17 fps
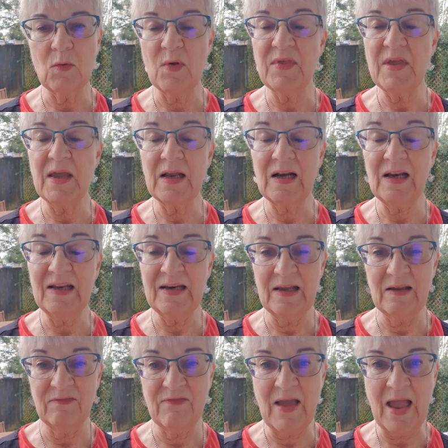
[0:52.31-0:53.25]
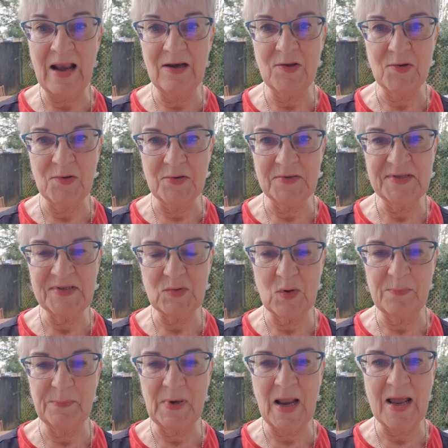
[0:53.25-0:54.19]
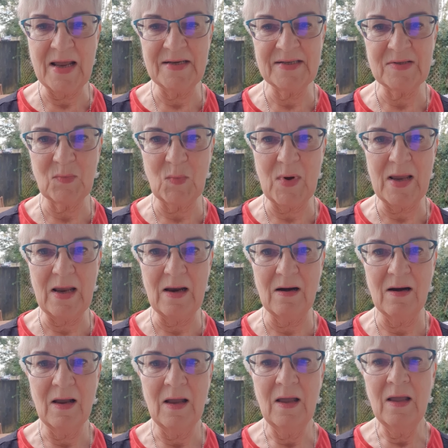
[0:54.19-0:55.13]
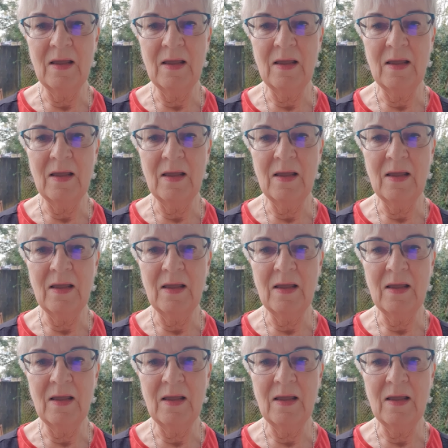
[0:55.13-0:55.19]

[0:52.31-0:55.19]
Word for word: or their clinic values to a place where